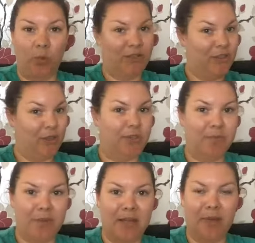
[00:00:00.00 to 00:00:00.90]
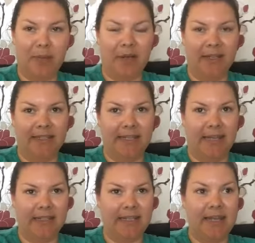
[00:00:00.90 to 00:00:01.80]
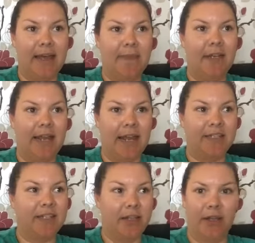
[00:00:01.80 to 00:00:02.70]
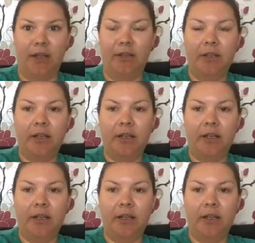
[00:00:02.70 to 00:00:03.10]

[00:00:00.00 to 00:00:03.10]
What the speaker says: what suited me and my personality, and then I had to learn